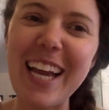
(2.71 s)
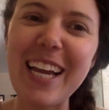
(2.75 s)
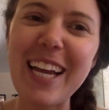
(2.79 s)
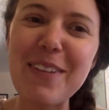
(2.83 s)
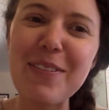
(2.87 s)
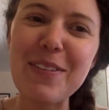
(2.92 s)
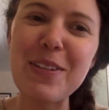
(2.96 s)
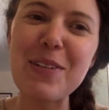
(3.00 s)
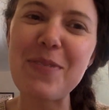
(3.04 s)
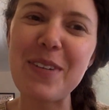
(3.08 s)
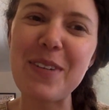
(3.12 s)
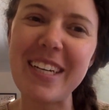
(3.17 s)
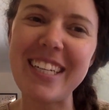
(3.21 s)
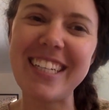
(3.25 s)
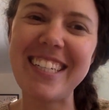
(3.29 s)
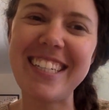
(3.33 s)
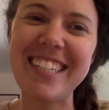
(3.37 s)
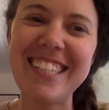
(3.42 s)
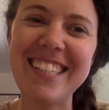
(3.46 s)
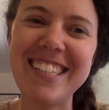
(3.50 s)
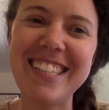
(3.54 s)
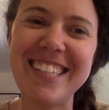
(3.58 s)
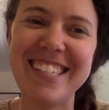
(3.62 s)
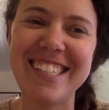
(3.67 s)

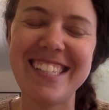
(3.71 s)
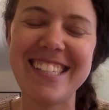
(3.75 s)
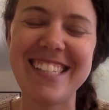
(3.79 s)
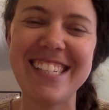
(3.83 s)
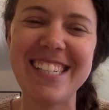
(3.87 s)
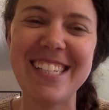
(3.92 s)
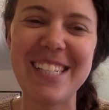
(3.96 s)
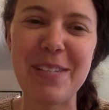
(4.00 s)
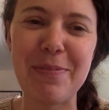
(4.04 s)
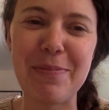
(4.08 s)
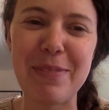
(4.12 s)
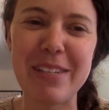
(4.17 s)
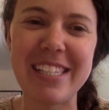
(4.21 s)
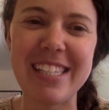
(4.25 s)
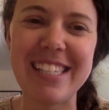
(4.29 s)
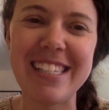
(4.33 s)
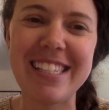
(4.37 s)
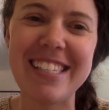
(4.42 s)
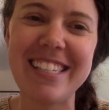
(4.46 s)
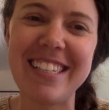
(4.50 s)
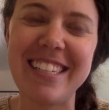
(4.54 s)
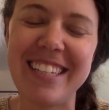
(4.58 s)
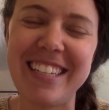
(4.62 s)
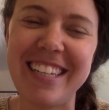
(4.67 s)
everyone, this is Miss
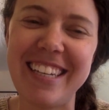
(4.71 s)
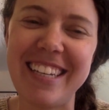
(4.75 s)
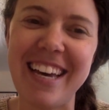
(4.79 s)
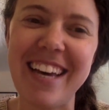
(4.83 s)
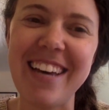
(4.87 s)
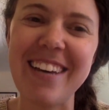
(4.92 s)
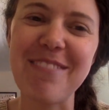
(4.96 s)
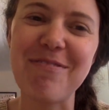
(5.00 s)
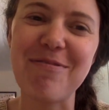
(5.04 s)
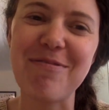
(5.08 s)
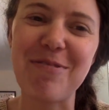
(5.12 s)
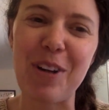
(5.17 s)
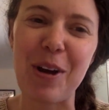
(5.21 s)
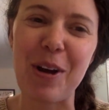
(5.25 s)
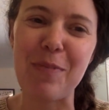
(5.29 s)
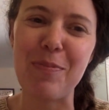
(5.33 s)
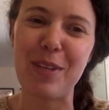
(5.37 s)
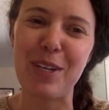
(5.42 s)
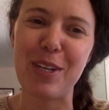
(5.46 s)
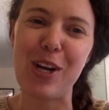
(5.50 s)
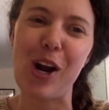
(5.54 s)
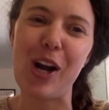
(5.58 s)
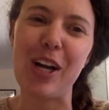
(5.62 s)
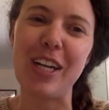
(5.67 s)
Cecilia from
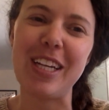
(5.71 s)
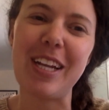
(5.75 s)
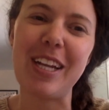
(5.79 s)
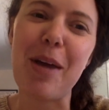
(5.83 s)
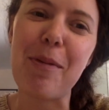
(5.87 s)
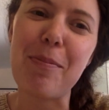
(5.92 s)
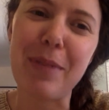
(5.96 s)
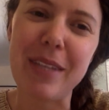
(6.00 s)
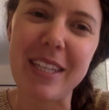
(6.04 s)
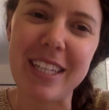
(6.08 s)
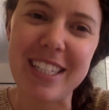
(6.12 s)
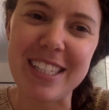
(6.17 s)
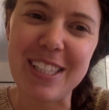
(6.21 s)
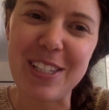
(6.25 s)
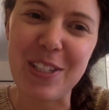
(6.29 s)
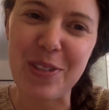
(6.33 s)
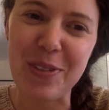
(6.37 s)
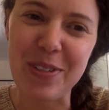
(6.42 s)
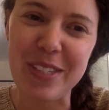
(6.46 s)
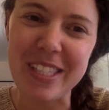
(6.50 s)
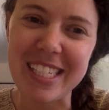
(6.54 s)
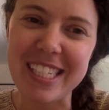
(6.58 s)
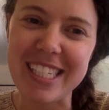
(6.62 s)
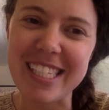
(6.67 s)
the garden at
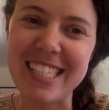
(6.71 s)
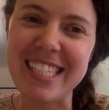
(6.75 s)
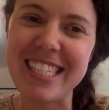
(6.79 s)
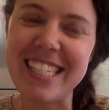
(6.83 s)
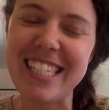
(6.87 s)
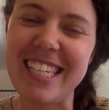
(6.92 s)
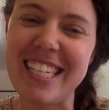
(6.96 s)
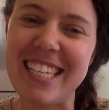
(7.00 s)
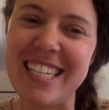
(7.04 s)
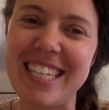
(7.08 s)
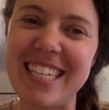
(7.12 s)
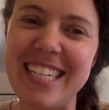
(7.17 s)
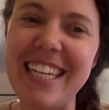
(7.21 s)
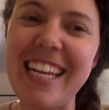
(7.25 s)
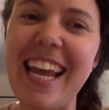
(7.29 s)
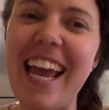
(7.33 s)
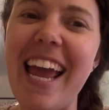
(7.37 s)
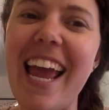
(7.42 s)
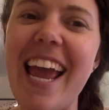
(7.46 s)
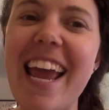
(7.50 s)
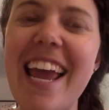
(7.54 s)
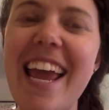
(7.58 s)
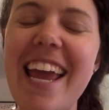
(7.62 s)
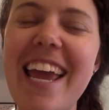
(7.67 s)
PS216,
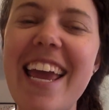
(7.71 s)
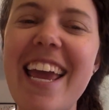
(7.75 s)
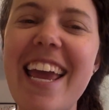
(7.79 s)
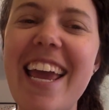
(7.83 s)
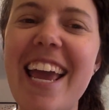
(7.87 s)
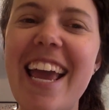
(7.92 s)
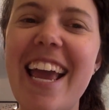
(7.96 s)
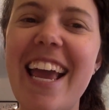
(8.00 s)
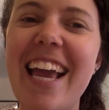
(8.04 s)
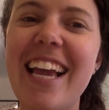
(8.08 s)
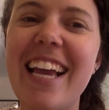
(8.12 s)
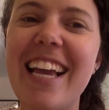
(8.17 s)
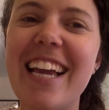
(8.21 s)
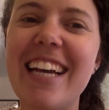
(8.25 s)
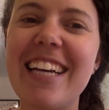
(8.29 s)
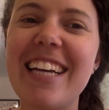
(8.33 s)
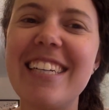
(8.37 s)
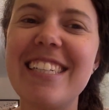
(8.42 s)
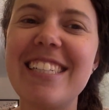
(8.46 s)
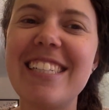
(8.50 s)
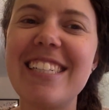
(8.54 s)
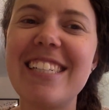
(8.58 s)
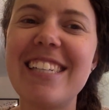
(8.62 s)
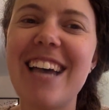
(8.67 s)

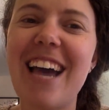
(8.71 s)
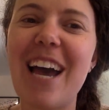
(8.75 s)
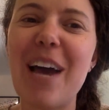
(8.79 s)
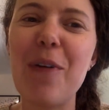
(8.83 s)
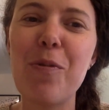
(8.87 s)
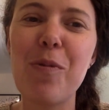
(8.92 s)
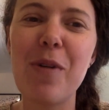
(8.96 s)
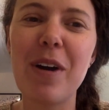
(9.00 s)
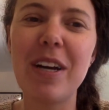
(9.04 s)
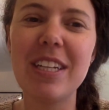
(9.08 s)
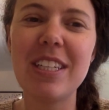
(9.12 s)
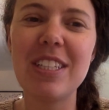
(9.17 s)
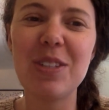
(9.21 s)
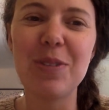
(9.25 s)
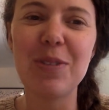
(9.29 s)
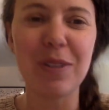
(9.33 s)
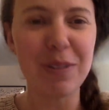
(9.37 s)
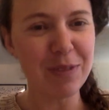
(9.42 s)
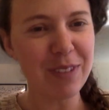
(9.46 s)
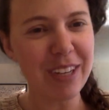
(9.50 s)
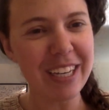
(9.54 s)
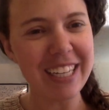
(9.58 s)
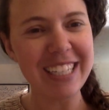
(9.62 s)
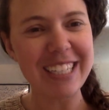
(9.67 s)
and I wanted to
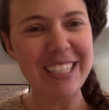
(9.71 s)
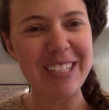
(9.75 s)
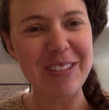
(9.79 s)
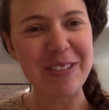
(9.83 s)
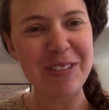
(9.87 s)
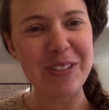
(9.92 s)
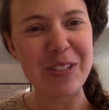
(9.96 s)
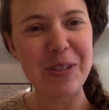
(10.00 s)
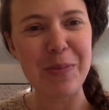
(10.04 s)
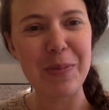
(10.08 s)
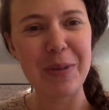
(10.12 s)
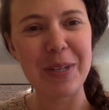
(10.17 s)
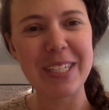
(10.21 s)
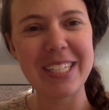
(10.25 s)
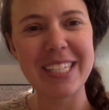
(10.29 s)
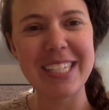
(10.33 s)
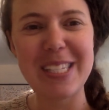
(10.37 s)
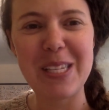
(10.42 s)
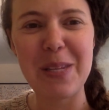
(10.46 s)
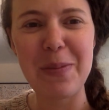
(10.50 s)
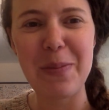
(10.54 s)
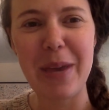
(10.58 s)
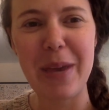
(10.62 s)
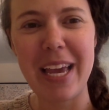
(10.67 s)
invite you to
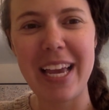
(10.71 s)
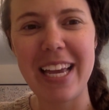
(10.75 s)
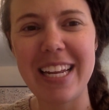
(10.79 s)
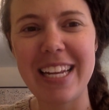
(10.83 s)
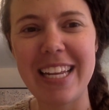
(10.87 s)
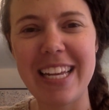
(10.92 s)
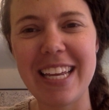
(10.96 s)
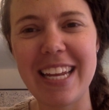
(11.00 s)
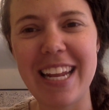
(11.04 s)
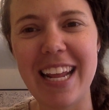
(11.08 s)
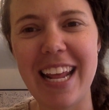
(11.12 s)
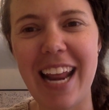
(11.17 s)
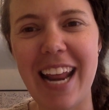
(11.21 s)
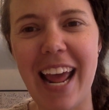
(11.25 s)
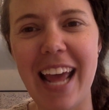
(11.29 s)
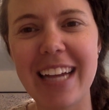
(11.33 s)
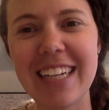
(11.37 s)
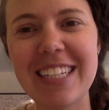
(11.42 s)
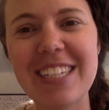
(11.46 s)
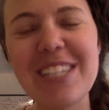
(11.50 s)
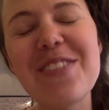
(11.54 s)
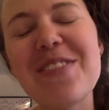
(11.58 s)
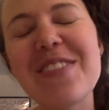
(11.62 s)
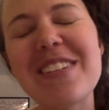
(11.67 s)
participate in an
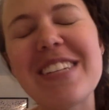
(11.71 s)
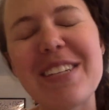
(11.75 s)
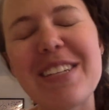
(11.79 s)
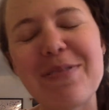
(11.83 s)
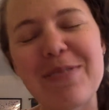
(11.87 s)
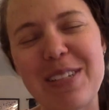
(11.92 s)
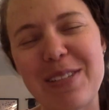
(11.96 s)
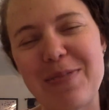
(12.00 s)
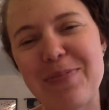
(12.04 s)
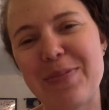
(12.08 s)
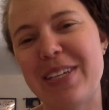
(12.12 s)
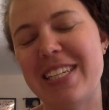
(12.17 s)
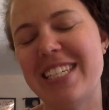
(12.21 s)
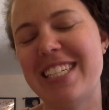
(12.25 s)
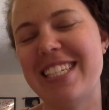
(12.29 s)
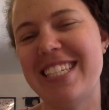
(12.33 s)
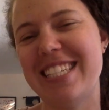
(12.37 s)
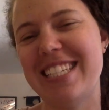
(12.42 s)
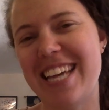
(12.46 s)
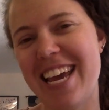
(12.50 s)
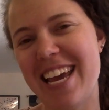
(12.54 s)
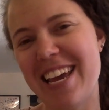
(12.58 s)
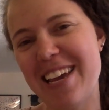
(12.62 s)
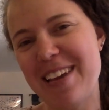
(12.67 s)
activity with me
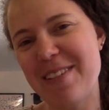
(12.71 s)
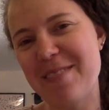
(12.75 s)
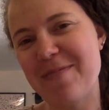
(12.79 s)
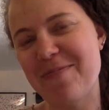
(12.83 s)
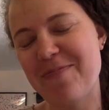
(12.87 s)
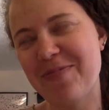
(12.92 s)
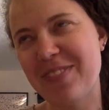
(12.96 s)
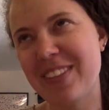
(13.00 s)
today.